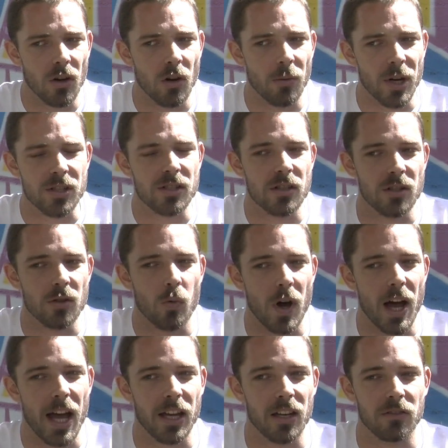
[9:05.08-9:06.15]
almost as a
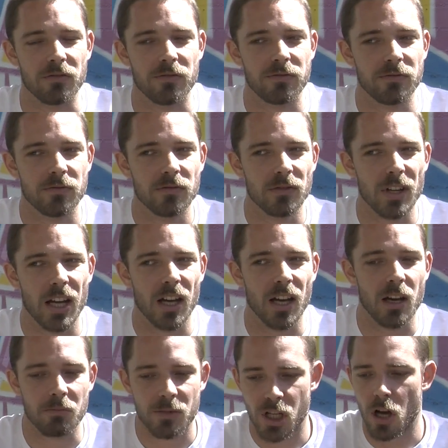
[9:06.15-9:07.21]
way of
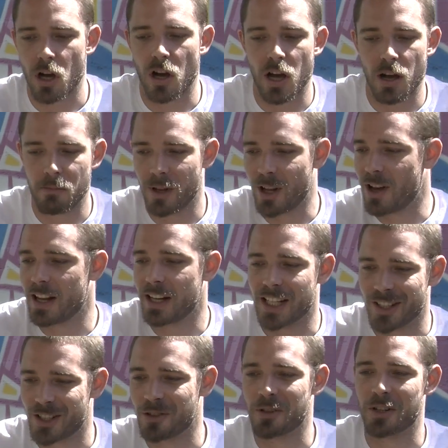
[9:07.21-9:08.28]

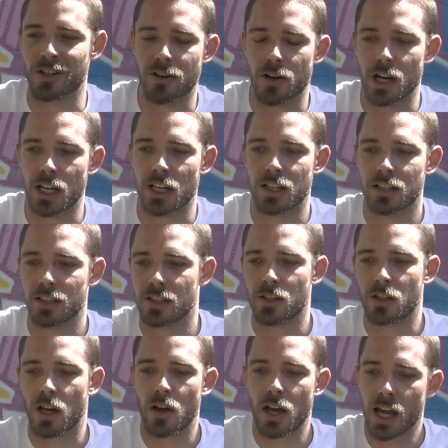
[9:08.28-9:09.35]
timelining to a degree.
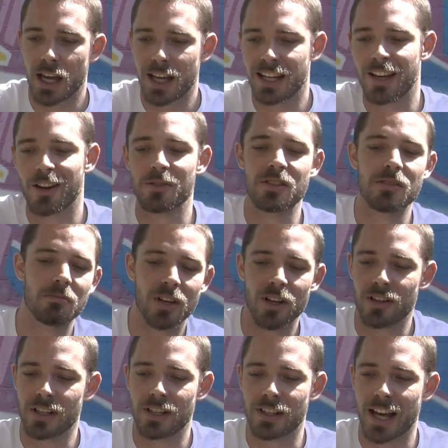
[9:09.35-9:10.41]
Hey, I was in
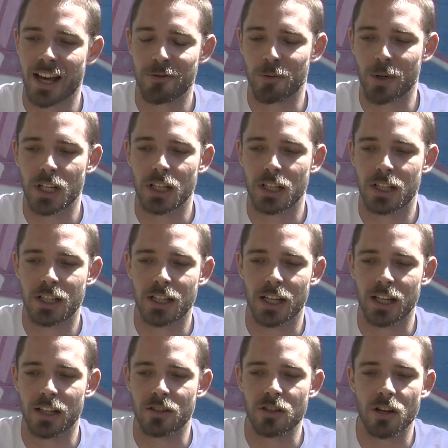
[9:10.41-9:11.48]
Berlin that week,
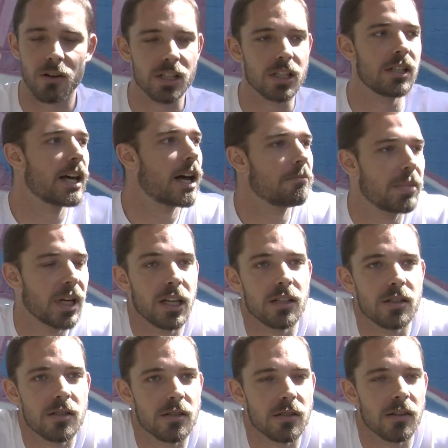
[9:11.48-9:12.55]
and I did that
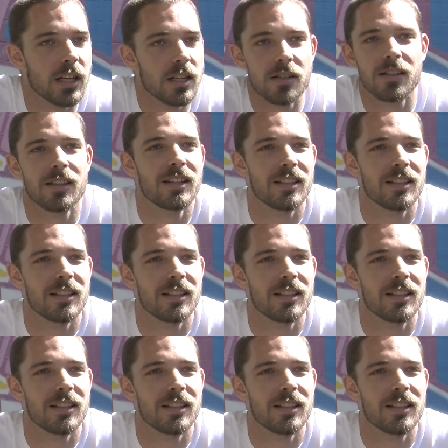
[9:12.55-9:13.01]
piece, and these